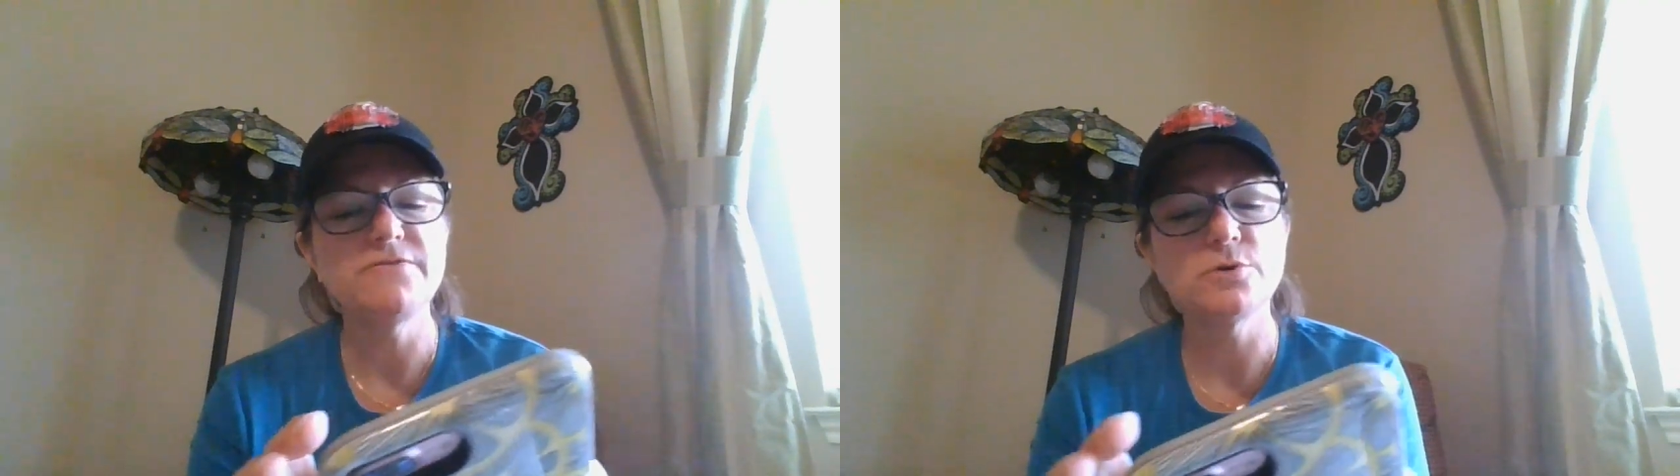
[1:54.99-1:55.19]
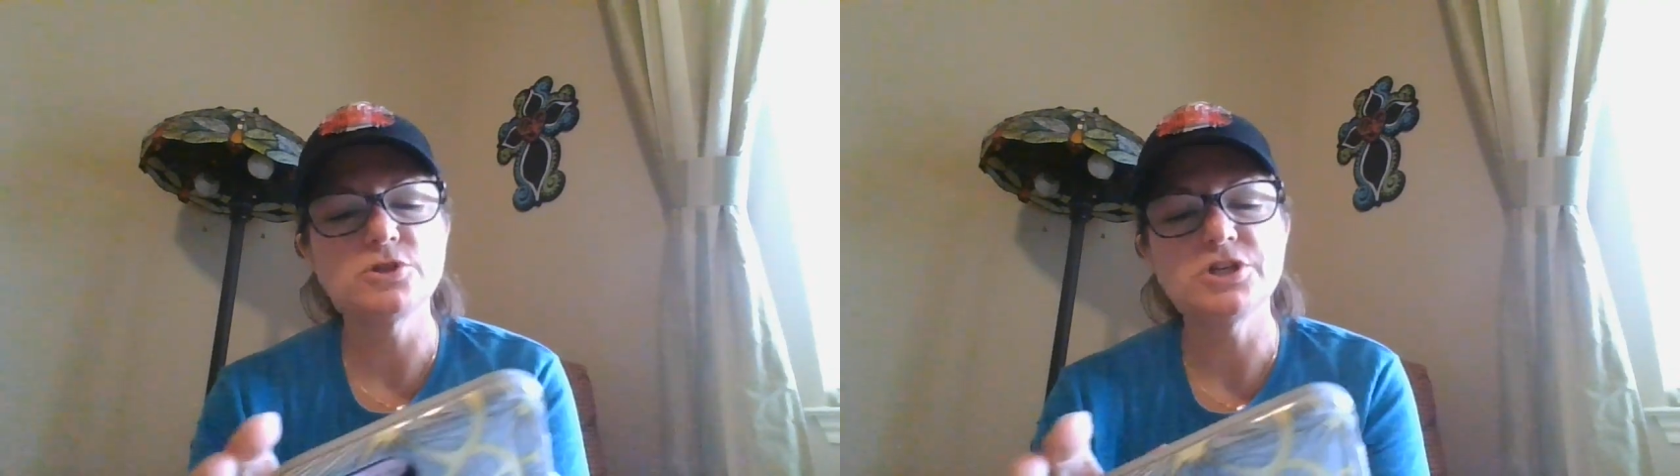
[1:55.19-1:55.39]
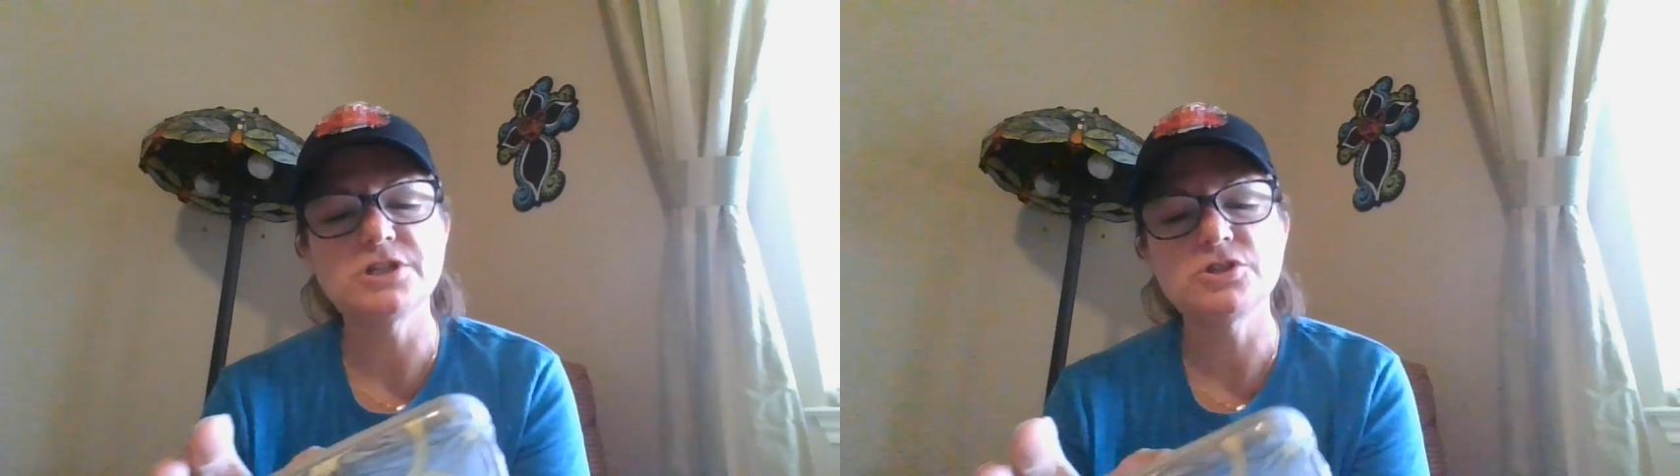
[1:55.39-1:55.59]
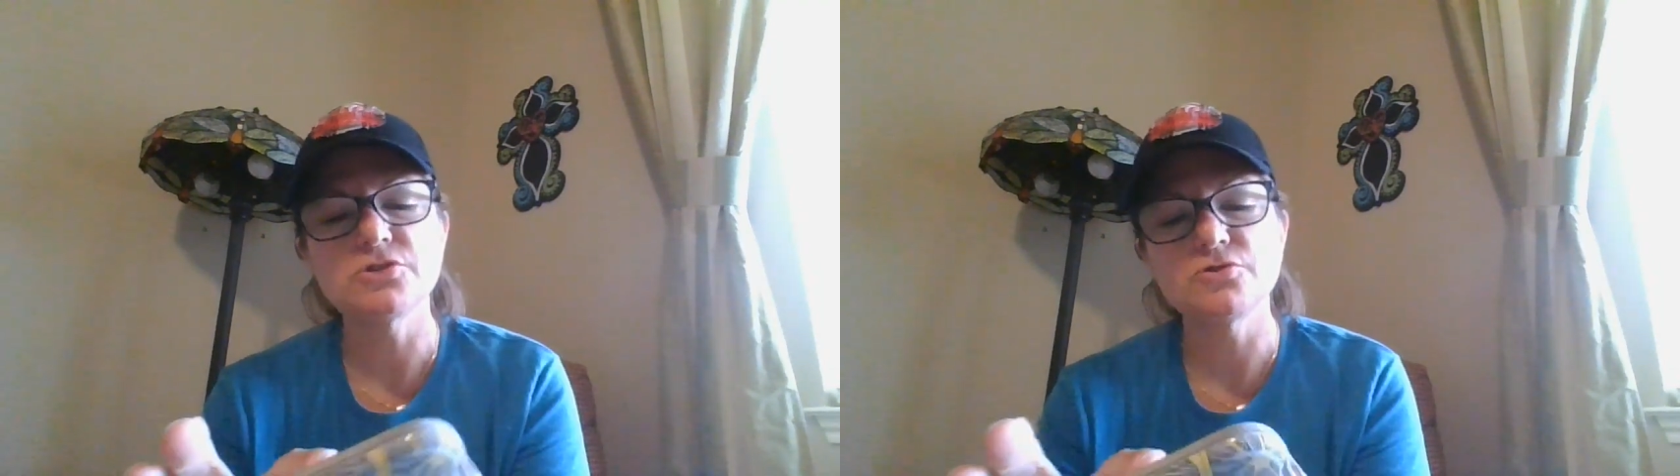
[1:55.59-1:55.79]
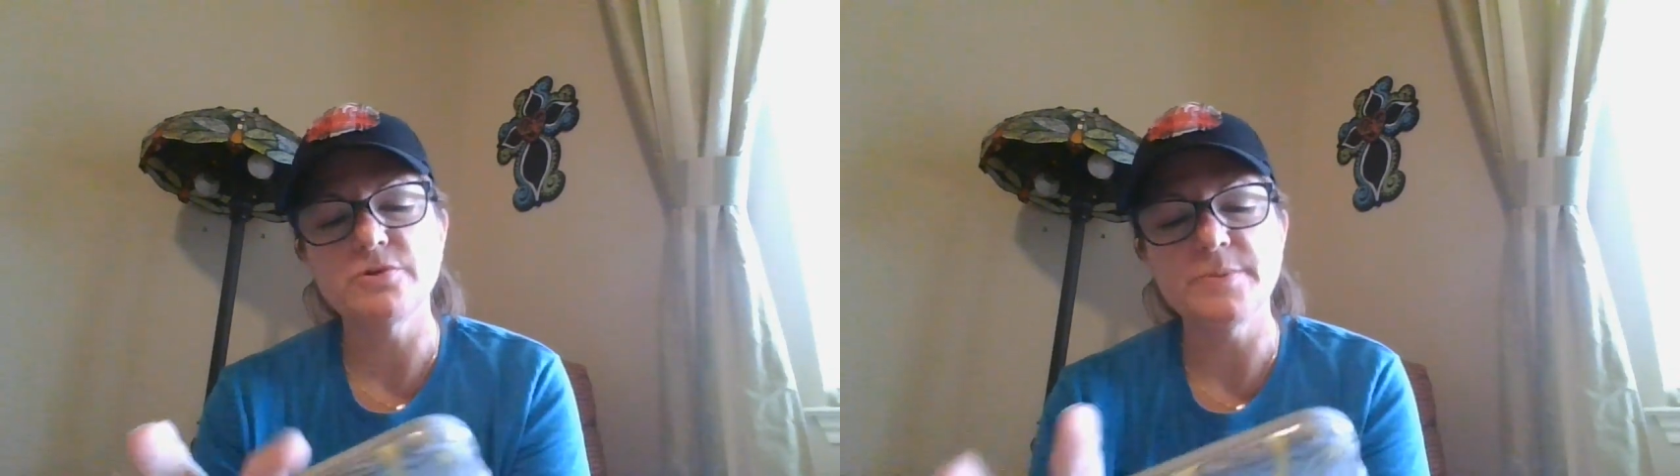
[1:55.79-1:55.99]
Forchuk
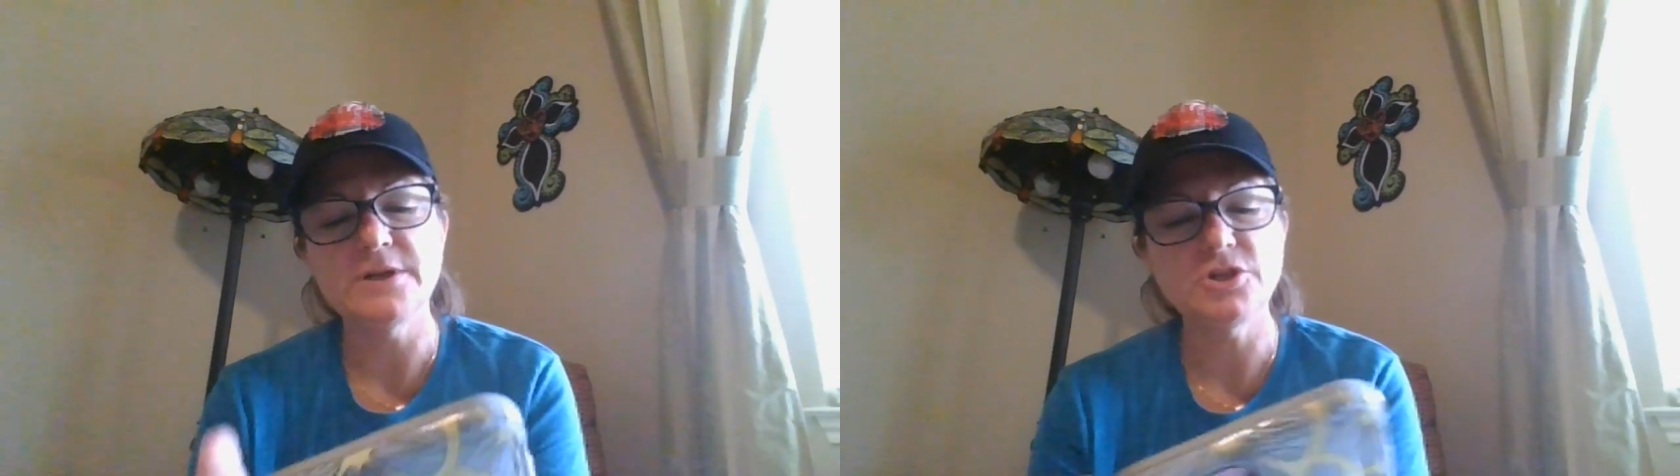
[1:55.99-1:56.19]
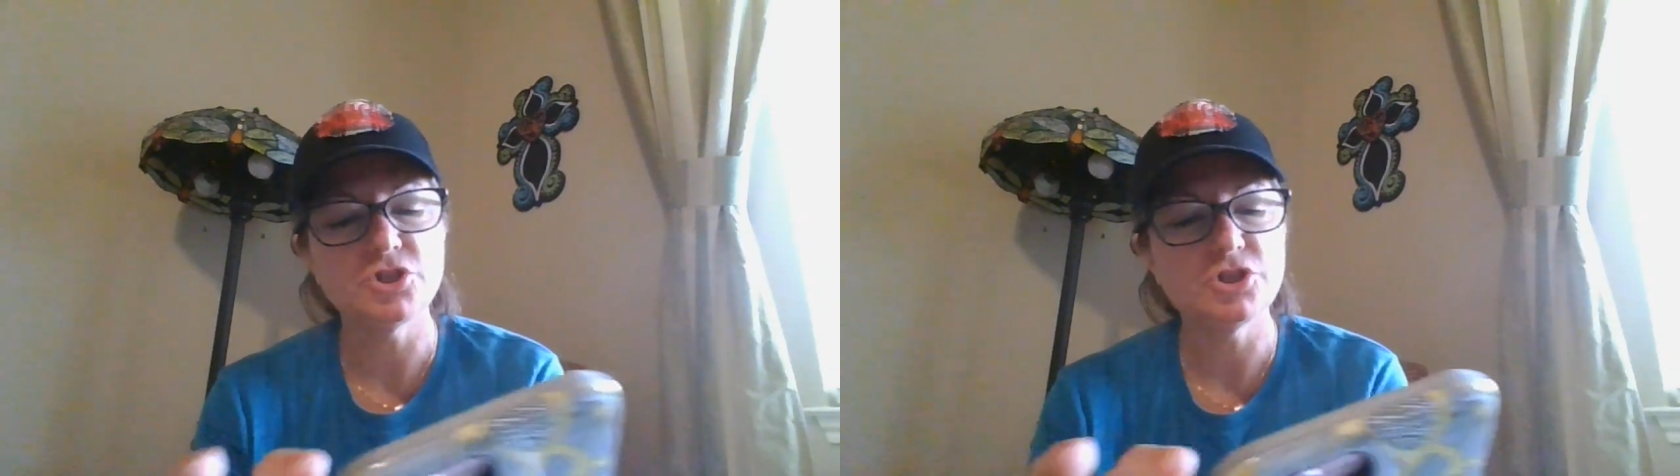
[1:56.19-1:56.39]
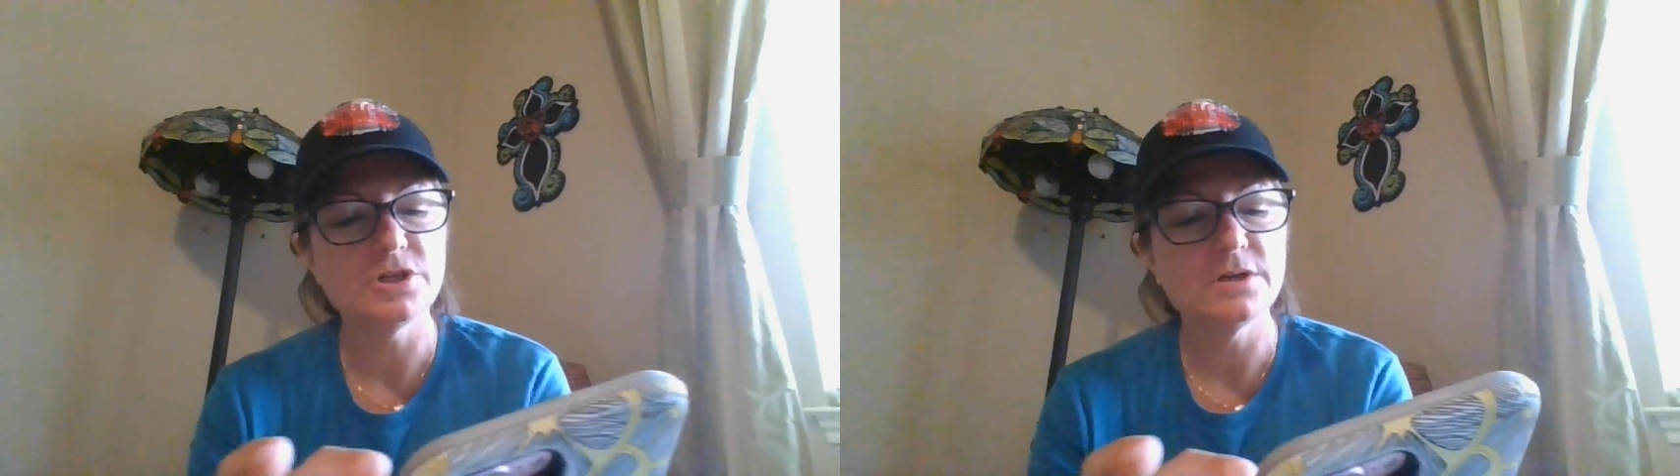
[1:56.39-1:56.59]
Skrypuch.